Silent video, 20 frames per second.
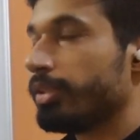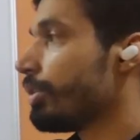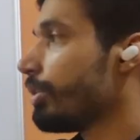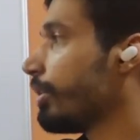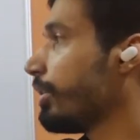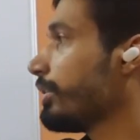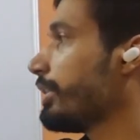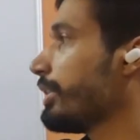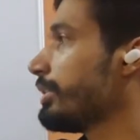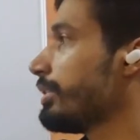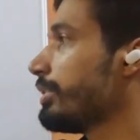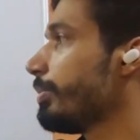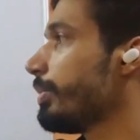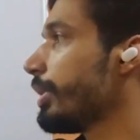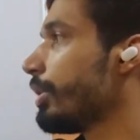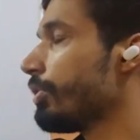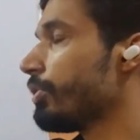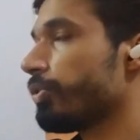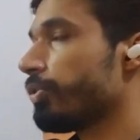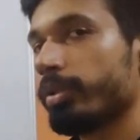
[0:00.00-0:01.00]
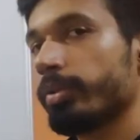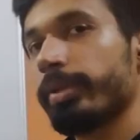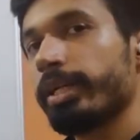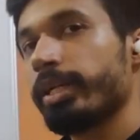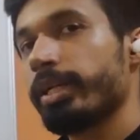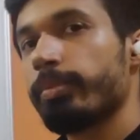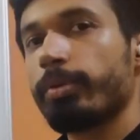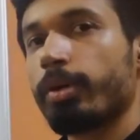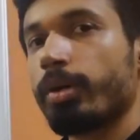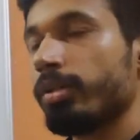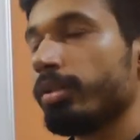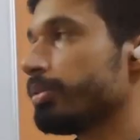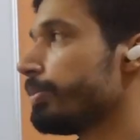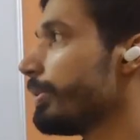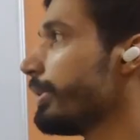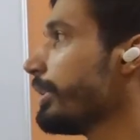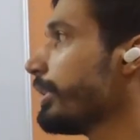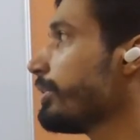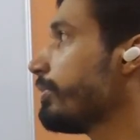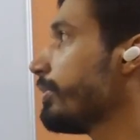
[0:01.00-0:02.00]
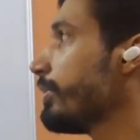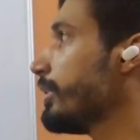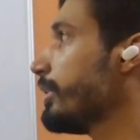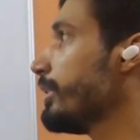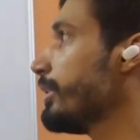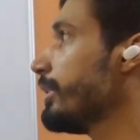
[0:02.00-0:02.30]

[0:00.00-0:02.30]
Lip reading: not this, because for the bigger problem space where